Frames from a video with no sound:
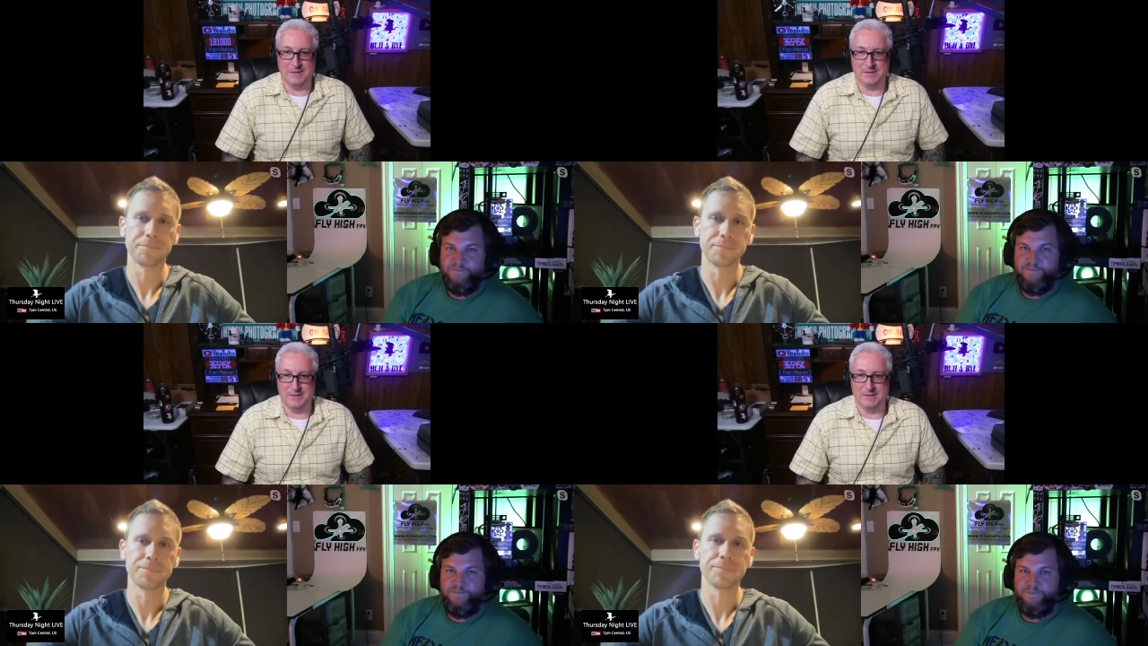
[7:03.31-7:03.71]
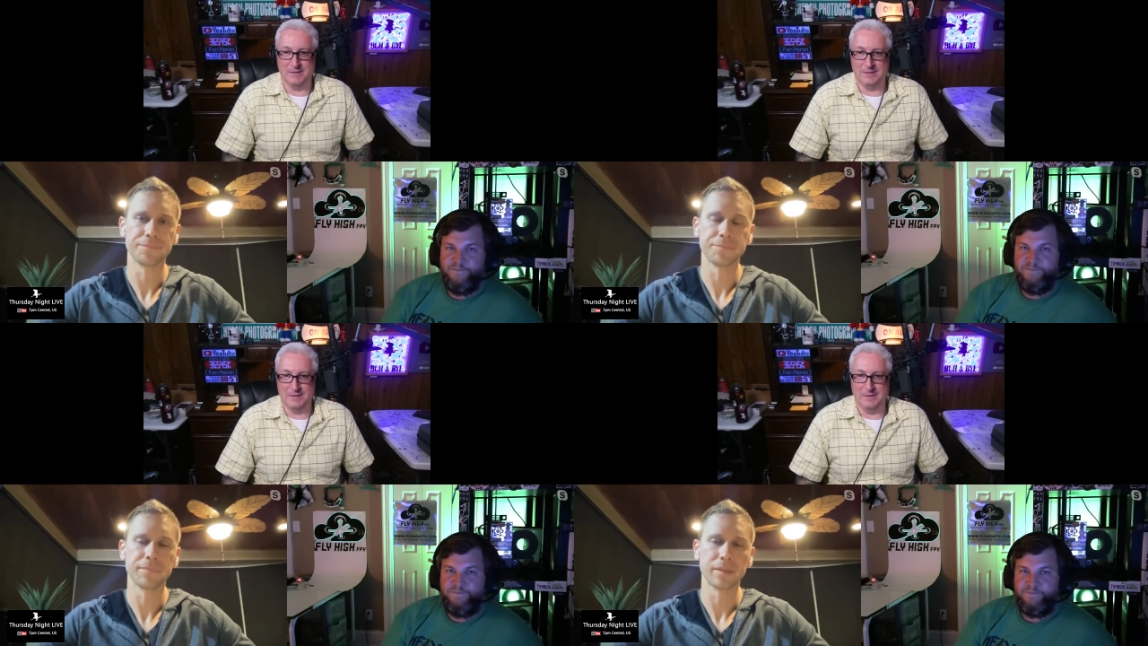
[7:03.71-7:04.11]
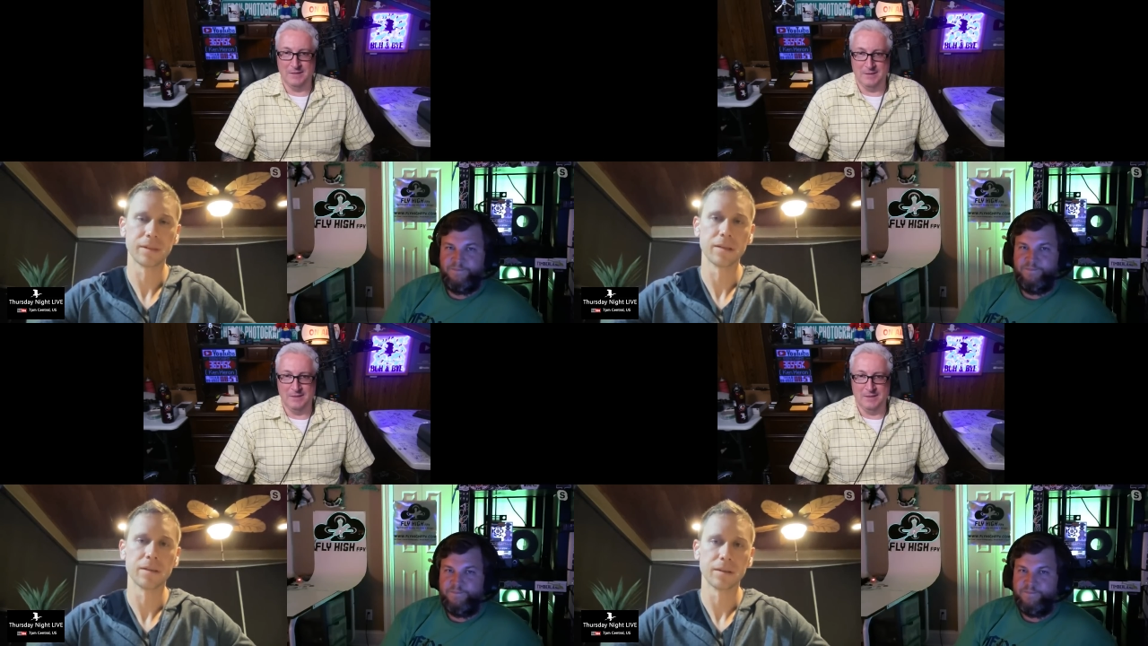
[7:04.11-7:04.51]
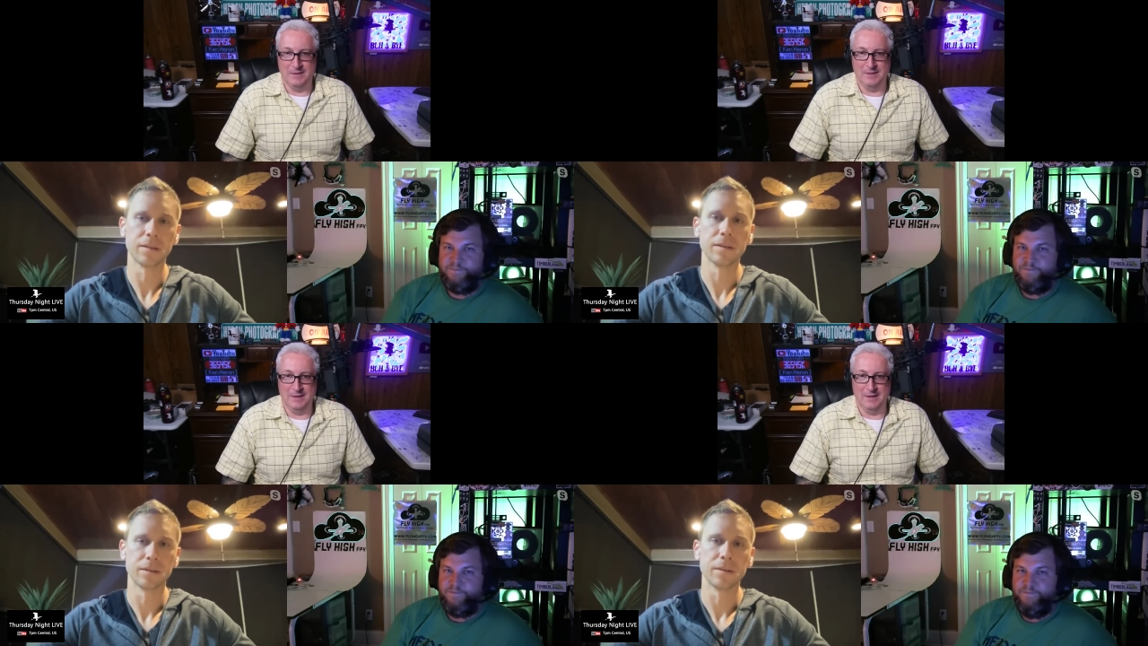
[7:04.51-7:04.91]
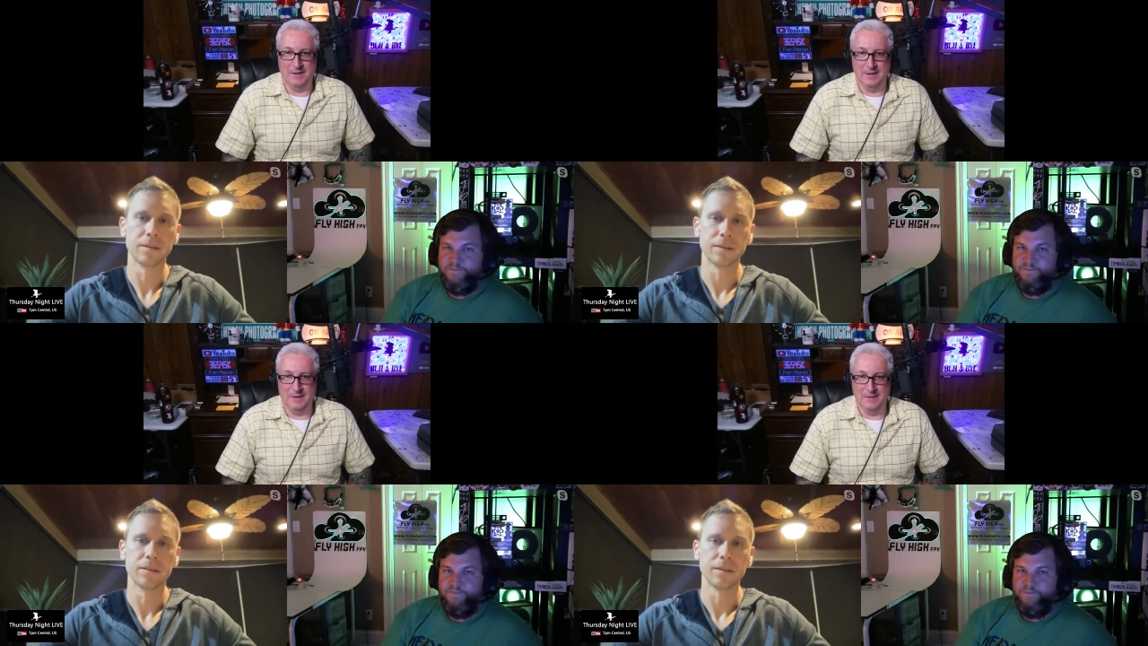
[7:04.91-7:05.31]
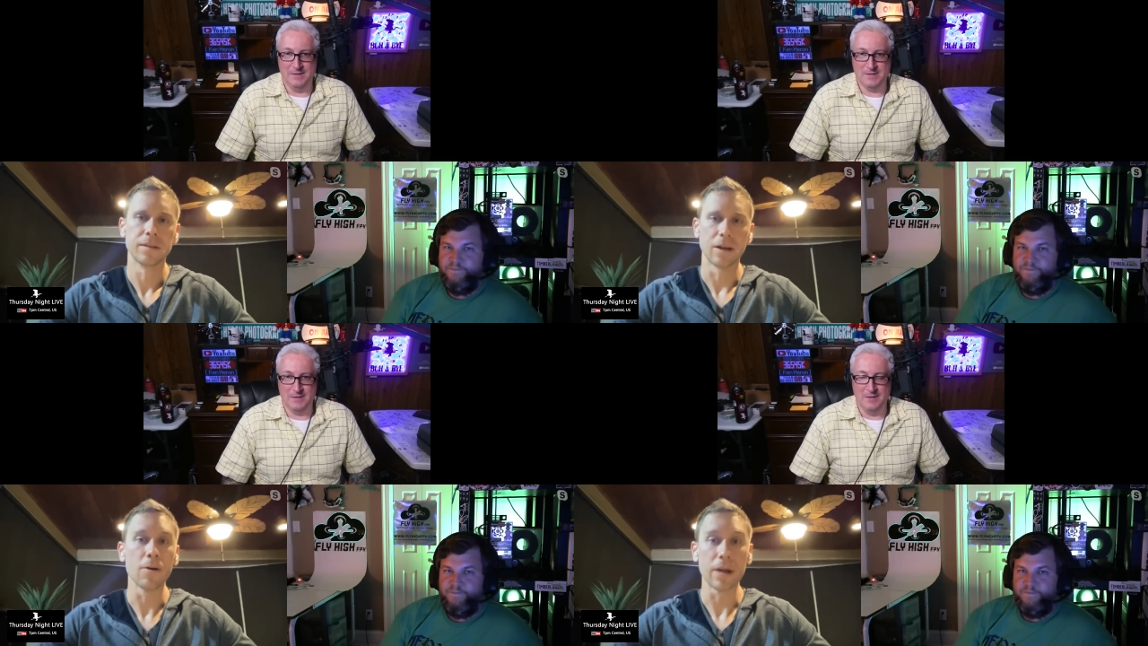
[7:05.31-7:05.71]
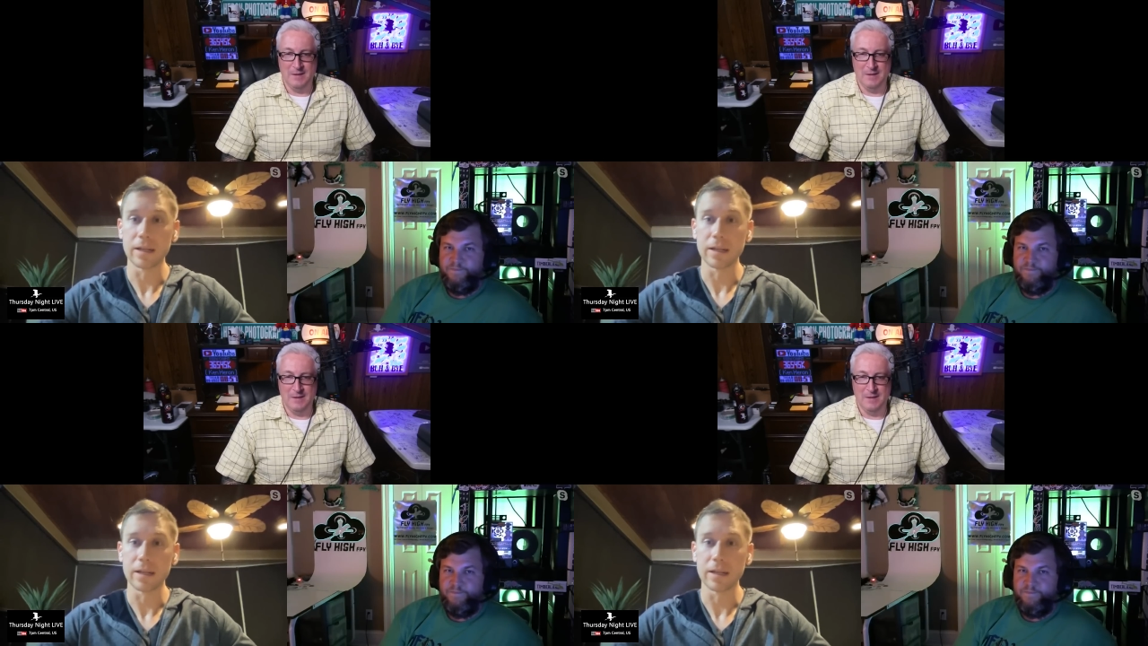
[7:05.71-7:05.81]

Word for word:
Speaker 1: Yeah. Is it? Yeah. So.